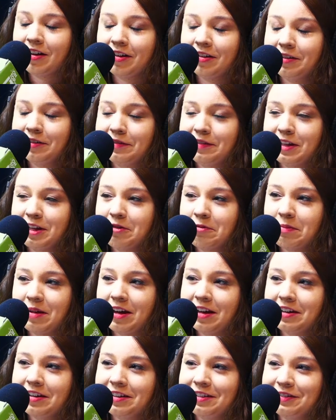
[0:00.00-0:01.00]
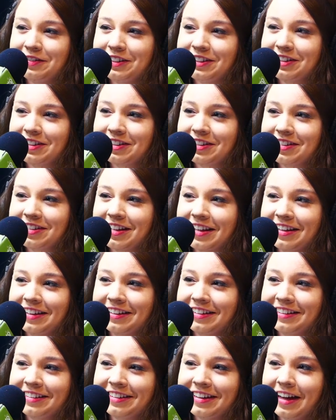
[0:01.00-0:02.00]
of the above. It's just like,
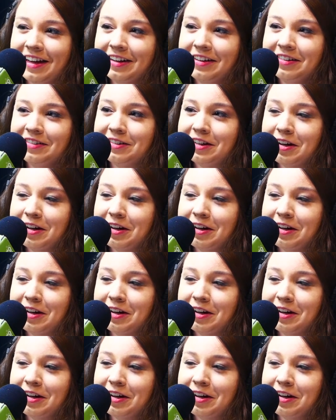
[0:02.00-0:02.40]
I don't know.